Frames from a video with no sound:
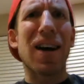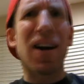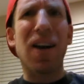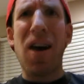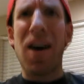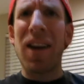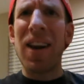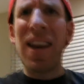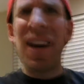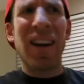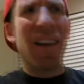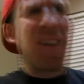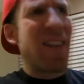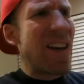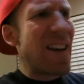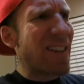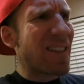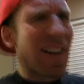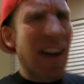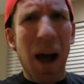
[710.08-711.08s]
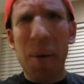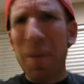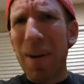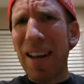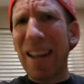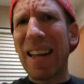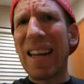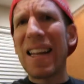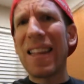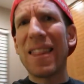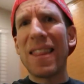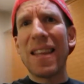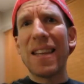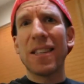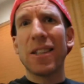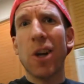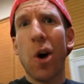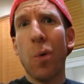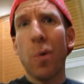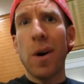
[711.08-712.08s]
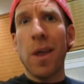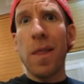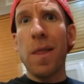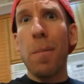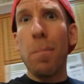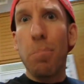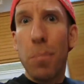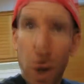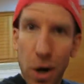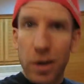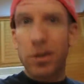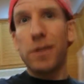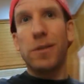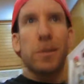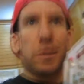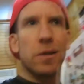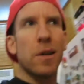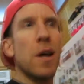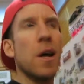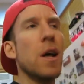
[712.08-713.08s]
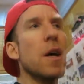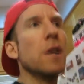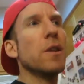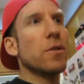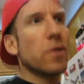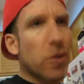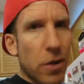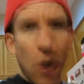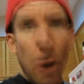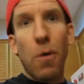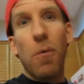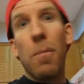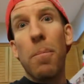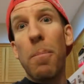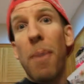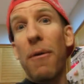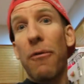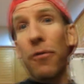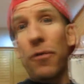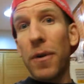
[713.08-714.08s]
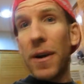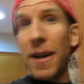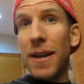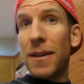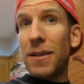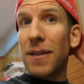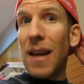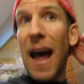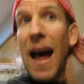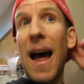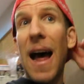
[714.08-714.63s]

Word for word: tuck on into this and I'm gonna get this going in the books. So, my friends,